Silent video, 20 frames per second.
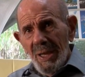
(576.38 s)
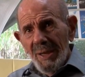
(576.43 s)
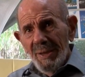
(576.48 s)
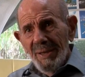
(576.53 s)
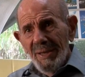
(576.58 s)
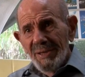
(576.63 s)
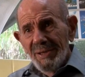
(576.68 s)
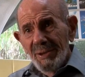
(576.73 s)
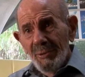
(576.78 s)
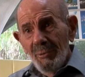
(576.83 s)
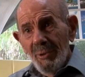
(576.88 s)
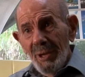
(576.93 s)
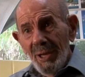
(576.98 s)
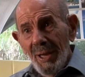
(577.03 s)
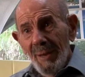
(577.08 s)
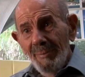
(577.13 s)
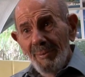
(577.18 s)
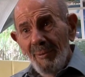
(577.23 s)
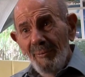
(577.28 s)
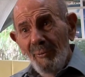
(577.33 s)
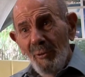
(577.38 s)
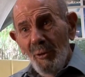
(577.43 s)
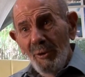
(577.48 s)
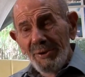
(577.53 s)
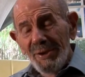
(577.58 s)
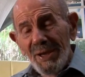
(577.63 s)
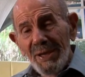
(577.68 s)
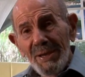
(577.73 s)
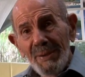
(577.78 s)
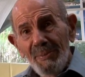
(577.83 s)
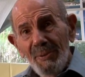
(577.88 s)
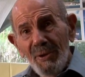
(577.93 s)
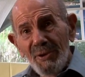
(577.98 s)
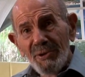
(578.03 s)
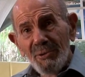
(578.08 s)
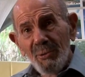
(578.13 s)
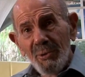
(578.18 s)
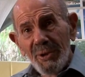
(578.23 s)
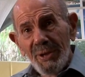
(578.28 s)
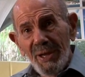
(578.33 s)
And they said, well, I'm avoiding the
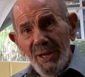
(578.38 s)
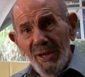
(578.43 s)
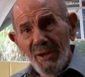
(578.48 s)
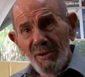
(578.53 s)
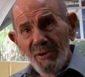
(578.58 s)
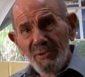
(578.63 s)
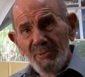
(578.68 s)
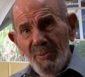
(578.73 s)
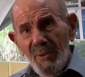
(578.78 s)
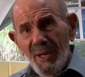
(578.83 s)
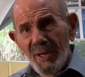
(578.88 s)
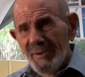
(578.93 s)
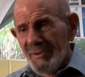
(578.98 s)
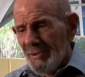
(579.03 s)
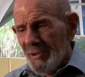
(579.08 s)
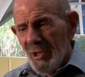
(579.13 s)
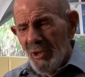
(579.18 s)
person with yellow spots.